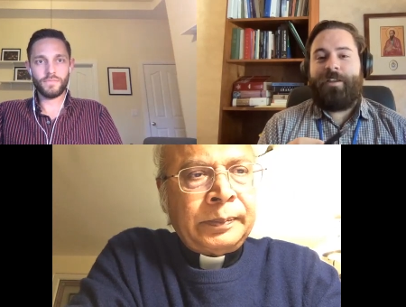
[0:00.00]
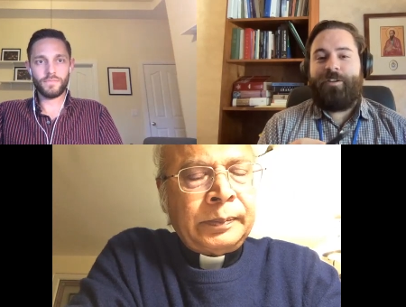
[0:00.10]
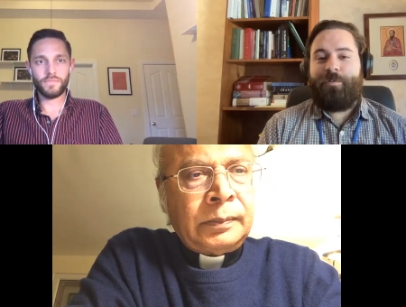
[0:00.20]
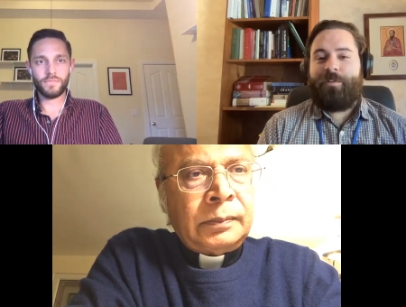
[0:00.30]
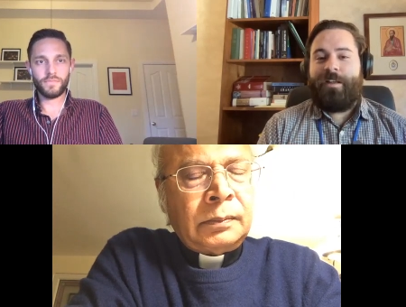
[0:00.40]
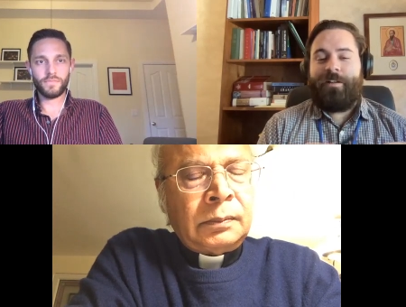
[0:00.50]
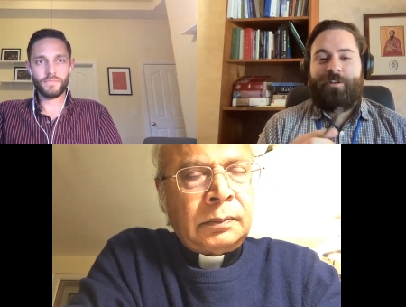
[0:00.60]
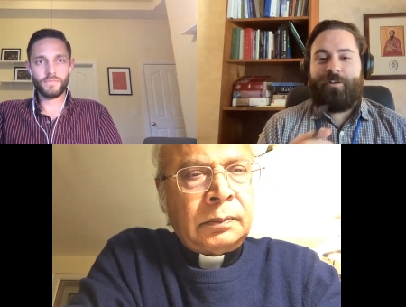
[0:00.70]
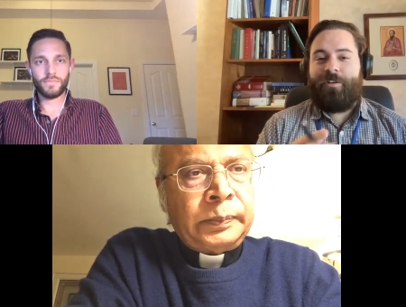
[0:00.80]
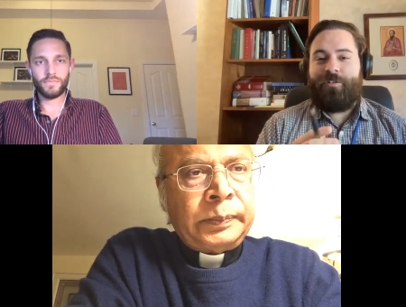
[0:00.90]
Speaker 1: you
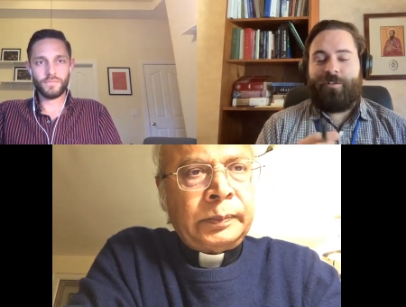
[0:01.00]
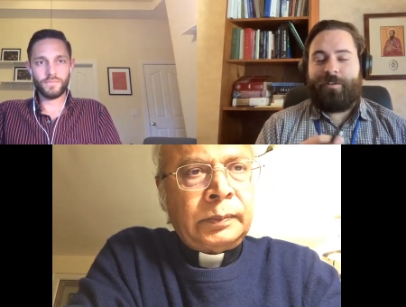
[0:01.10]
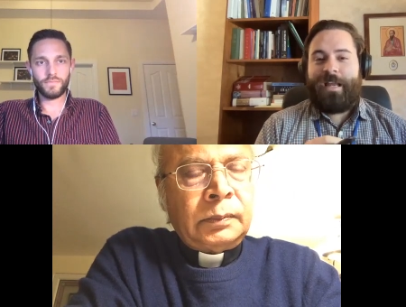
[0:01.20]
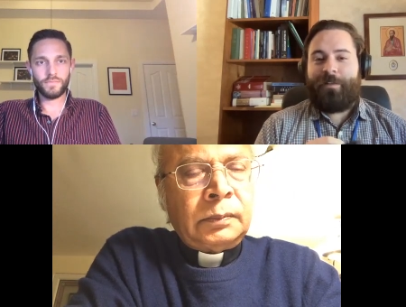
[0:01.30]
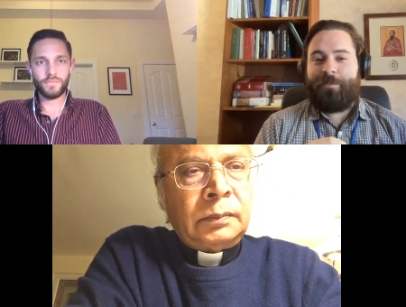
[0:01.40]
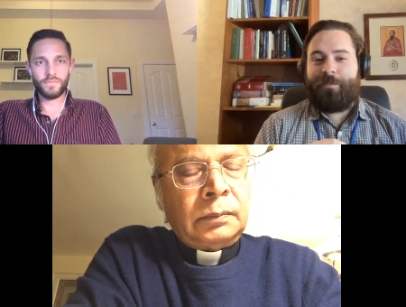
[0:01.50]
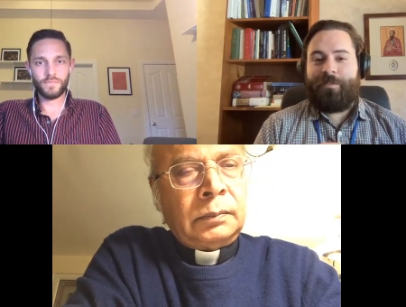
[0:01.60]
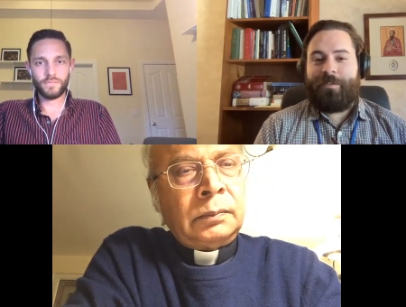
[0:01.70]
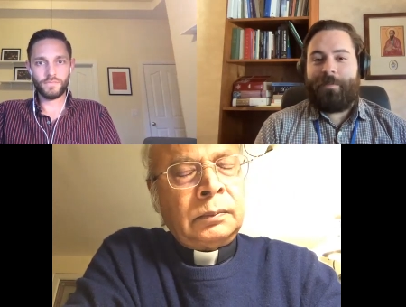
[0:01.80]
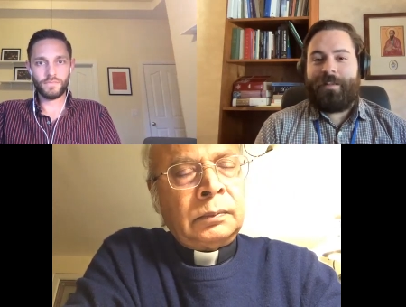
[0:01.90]
encourage or counsel
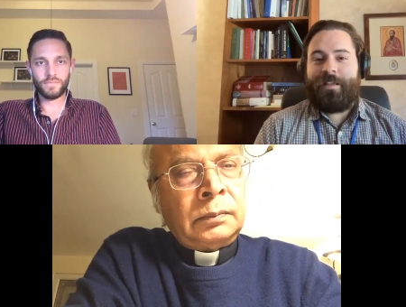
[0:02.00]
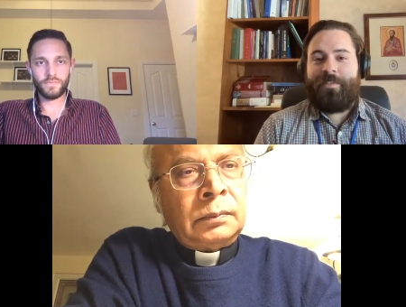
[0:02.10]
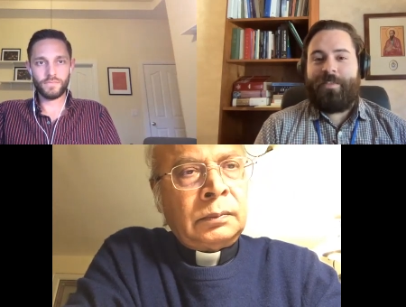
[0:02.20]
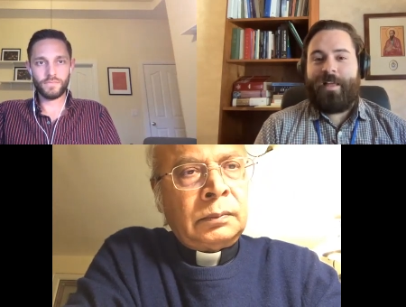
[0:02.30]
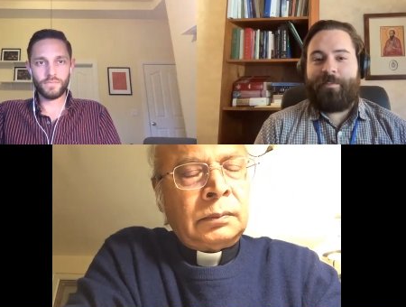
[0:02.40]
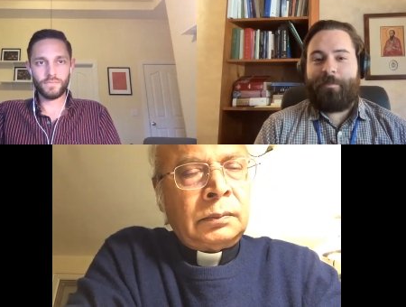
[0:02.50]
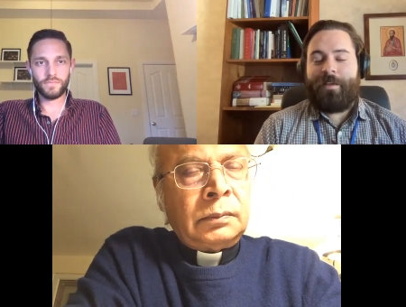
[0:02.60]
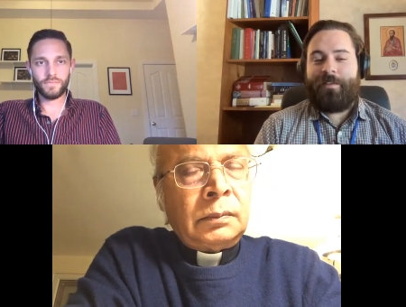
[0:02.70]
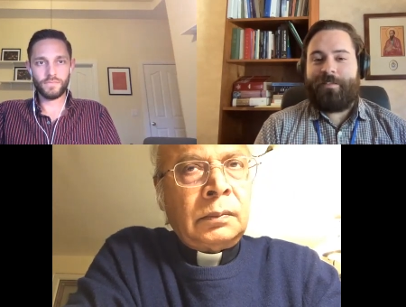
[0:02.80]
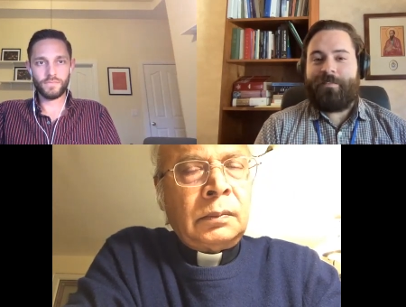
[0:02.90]
somebody in that
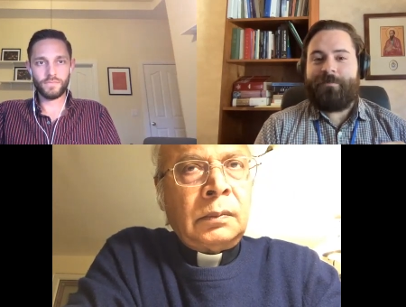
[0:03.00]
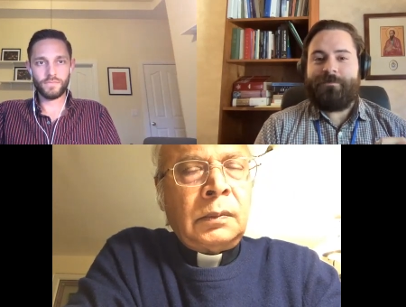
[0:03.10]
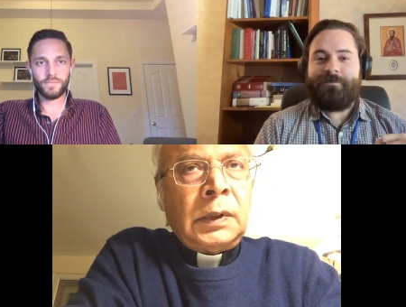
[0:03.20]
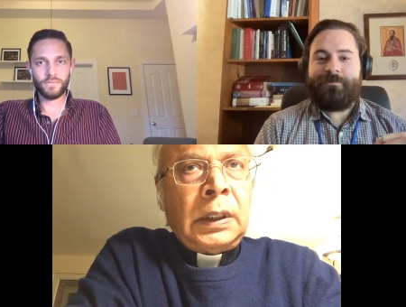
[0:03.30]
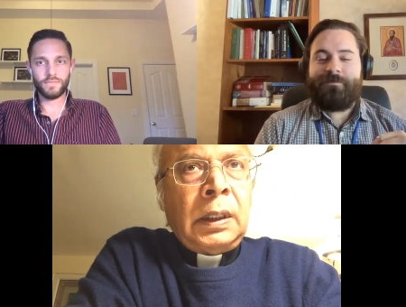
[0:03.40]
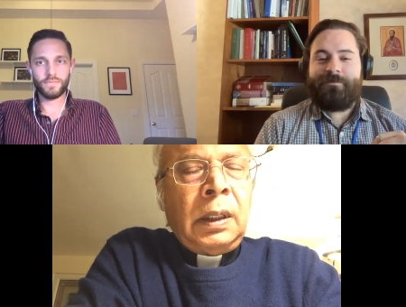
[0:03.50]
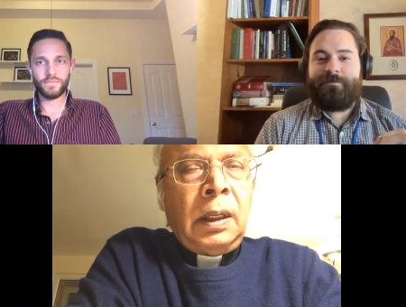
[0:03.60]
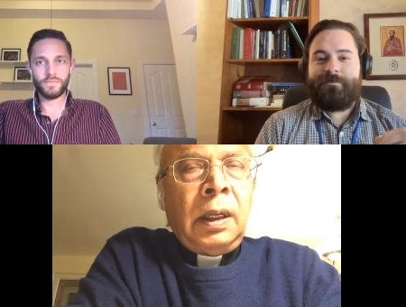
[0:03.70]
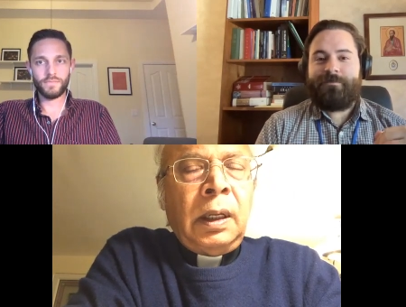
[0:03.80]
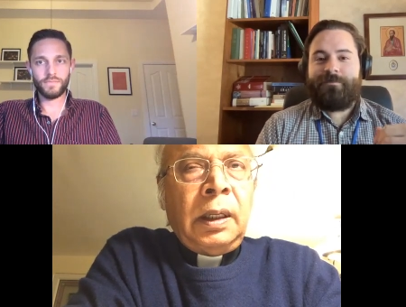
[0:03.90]
space?
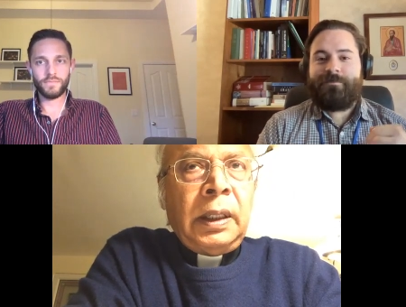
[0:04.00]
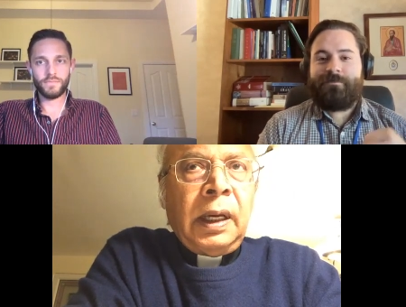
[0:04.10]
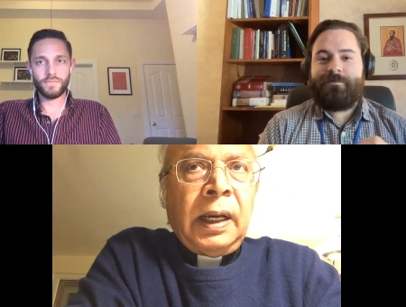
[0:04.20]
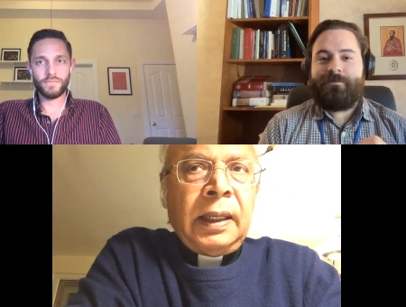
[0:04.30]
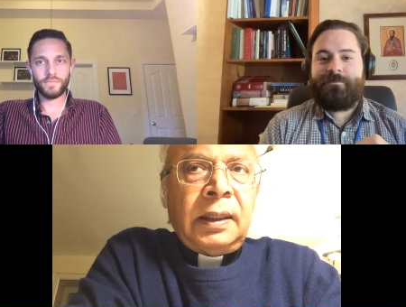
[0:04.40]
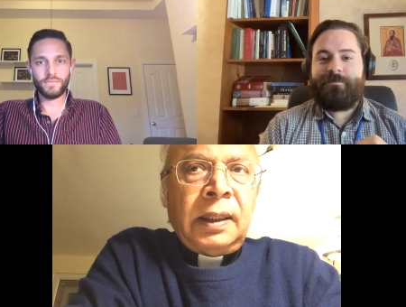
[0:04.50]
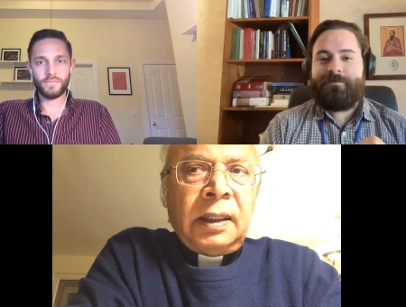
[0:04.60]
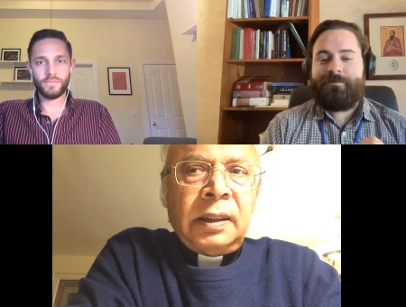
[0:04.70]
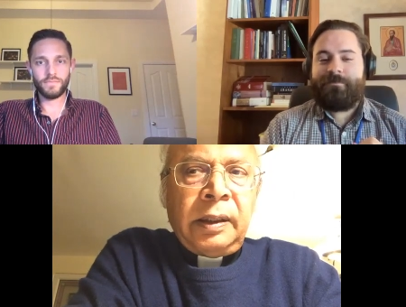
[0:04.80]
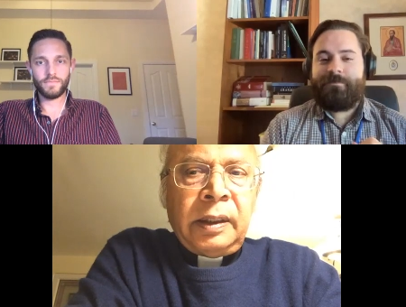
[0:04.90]
Speaker 2: Yeah, I think
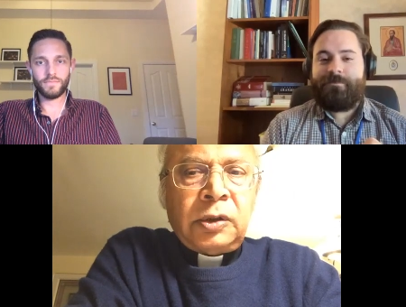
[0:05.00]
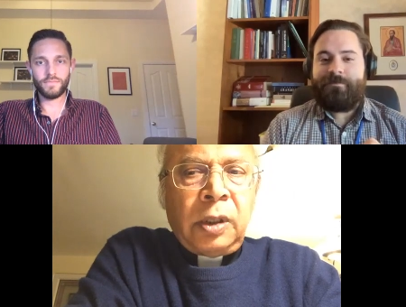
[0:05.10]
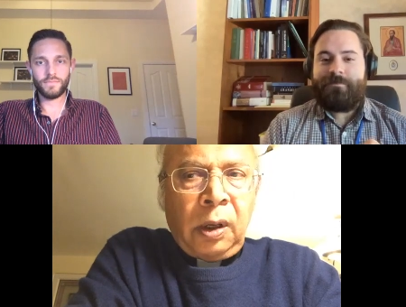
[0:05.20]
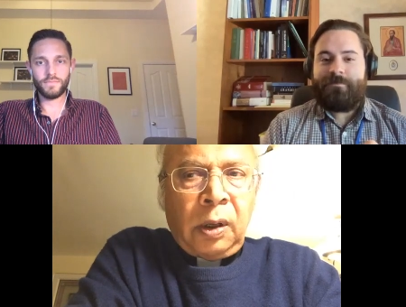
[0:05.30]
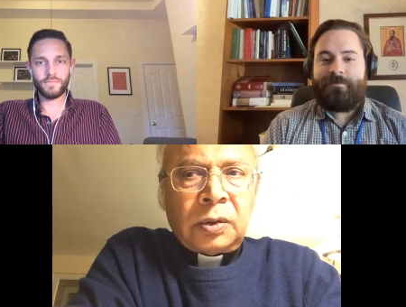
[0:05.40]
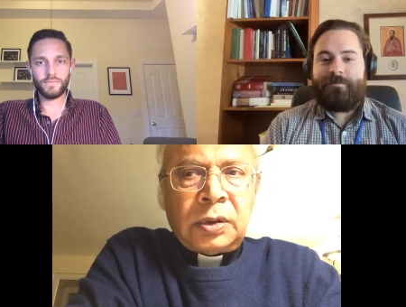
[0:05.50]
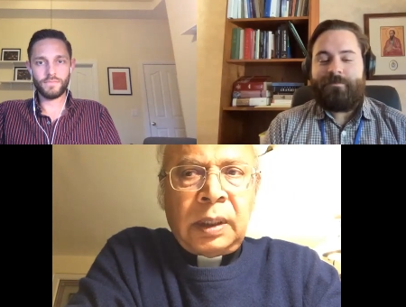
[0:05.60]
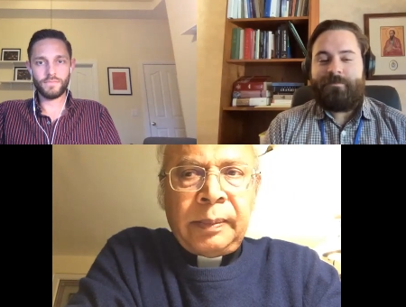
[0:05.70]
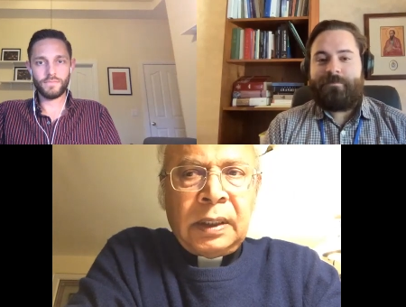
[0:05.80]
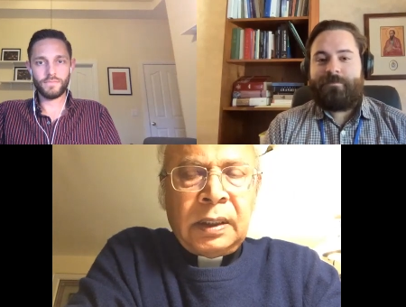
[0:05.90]
there is loss. I
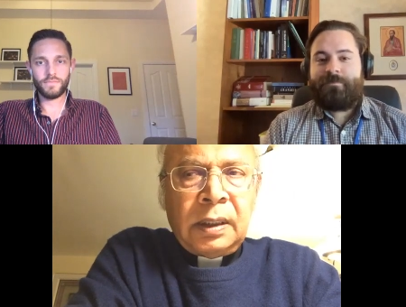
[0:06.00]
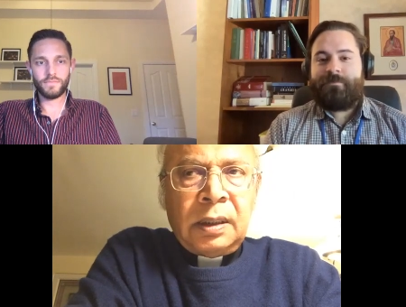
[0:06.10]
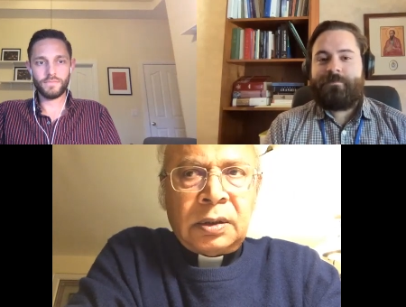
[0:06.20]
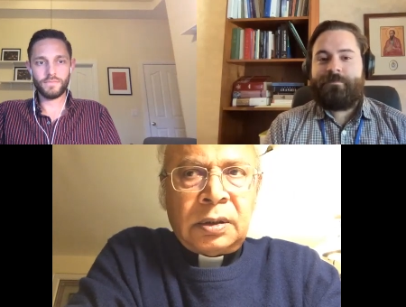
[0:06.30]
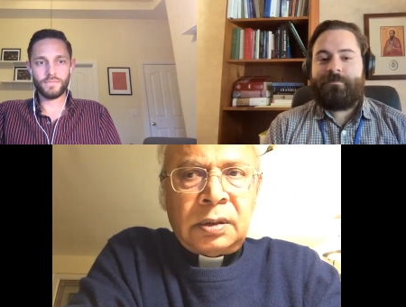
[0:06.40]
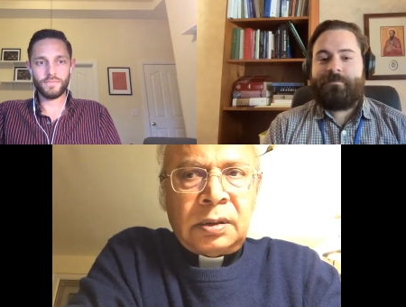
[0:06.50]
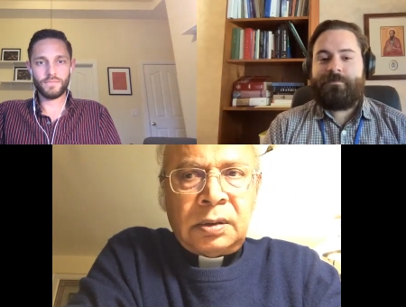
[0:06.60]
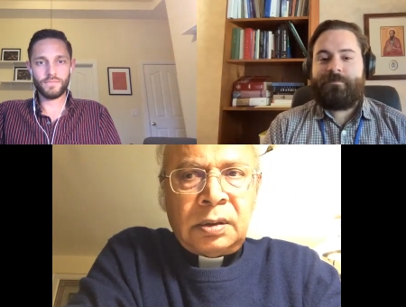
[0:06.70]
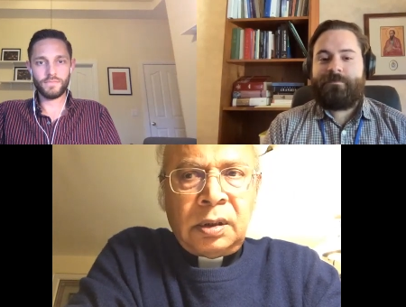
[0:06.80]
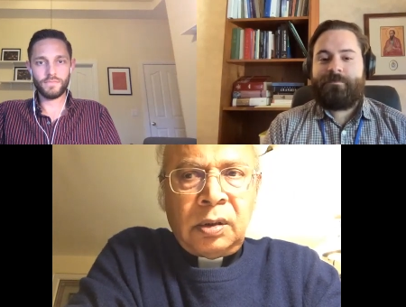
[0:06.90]
mean, there is
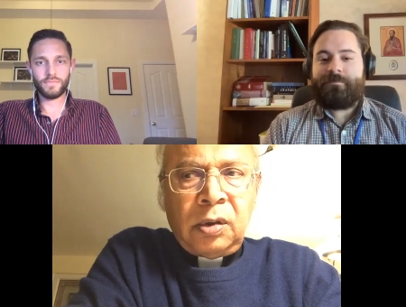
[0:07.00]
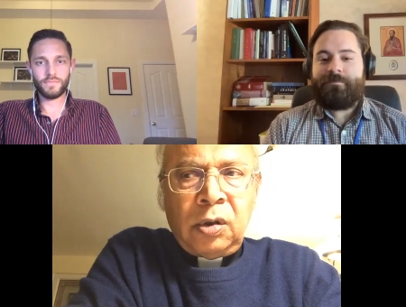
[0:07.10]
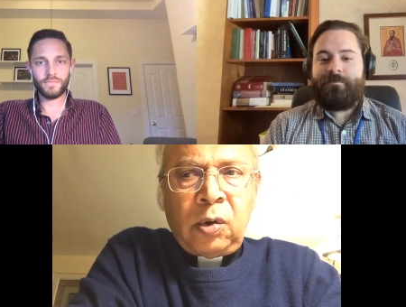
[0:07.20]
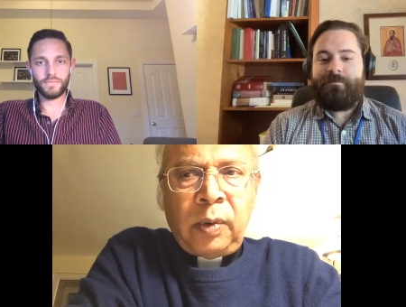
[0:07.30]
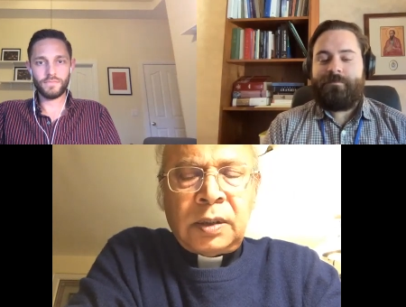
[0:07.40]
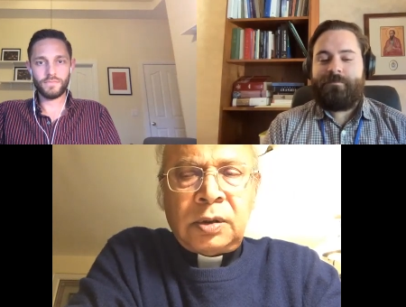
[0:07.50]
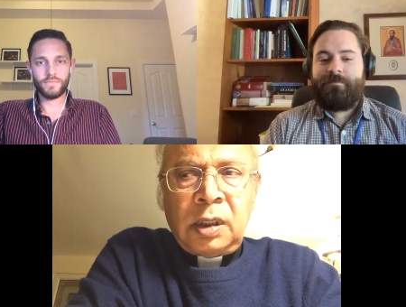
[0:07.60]
you know no question